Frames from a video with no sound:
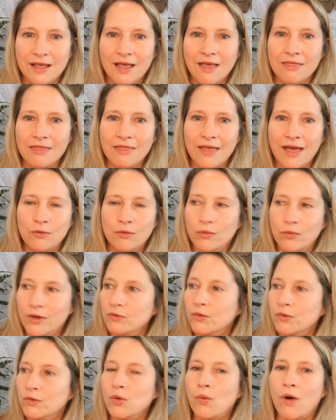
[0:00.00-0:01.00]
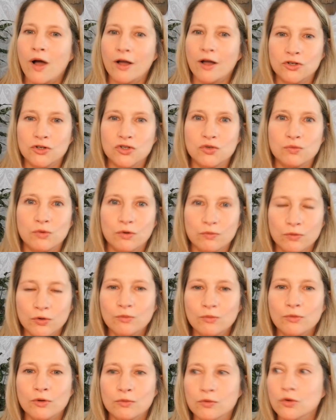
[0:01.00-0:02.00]
that when we walk into a
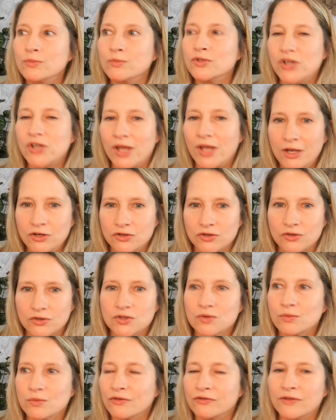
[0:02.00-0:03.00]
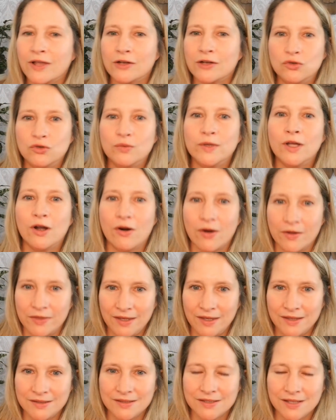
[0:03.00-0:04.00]
room, the room changes to reflect who we are on
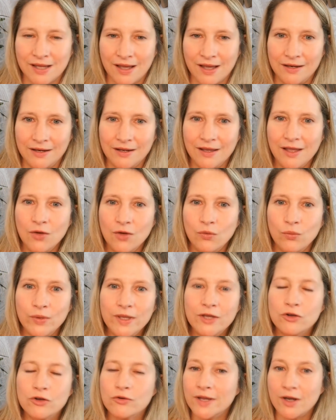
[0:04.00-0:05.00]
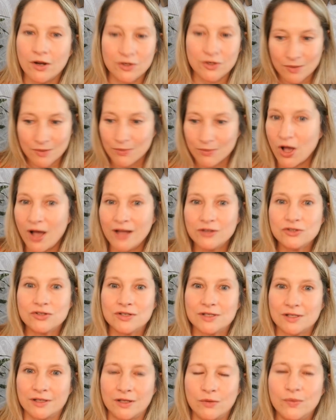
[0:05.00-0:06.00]
the inside. We create
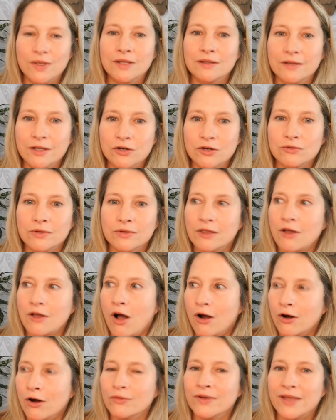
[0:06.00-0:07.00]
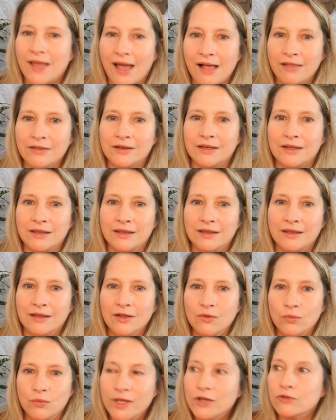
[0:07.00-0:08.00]
subconsciously, we literally, our reality,
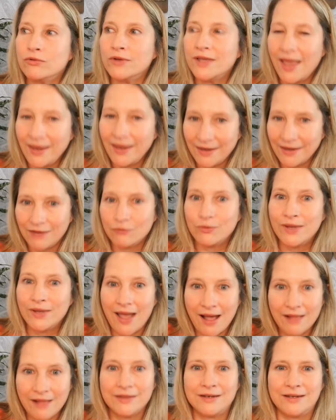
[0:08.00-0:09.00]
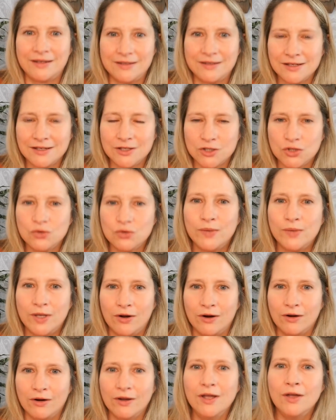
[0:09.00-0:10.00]
we create realities is who we
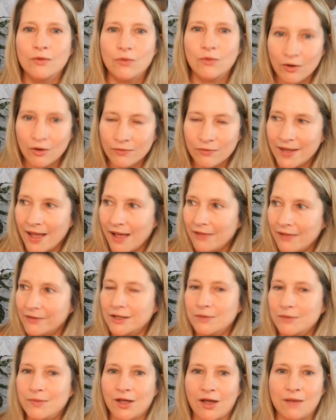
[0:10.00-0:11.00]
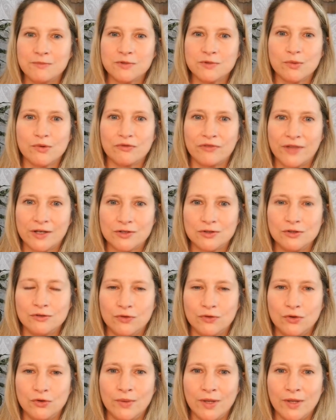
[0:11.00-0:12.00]
are. Our reality becomes a reflection
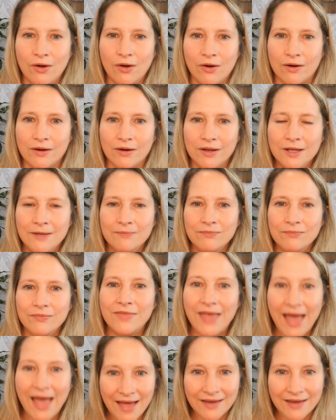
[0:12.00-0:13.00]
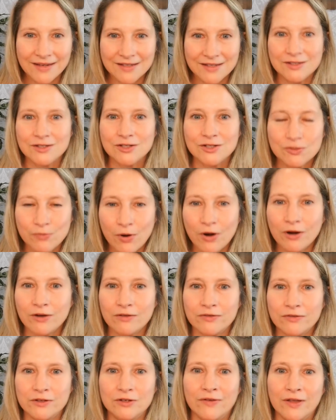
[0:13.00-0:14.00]
of who we are. That is the spark
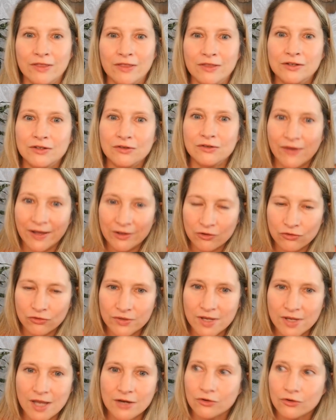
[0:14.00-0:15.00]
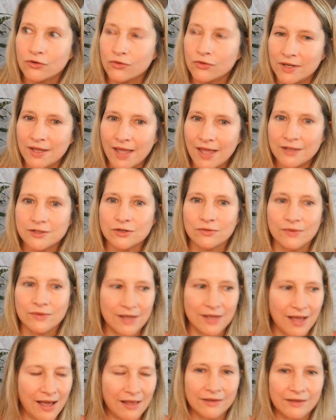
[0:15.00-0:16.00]
of the divine. The divine creator creates a
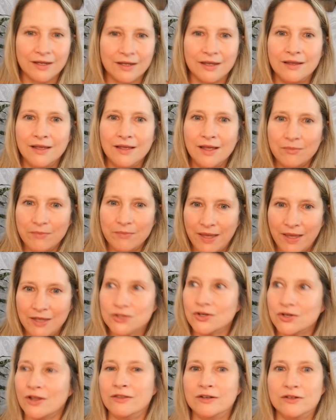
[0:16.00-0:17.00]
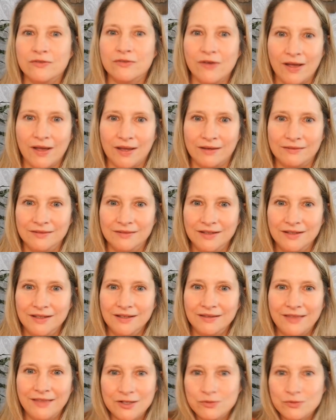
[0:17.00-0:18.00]
reality based on the divine.
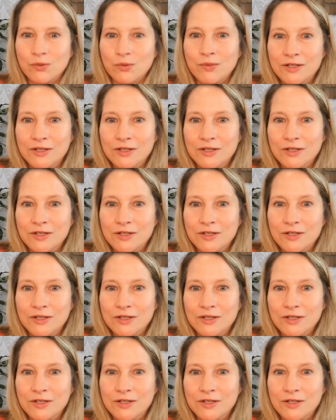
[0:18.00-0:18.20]
That's what we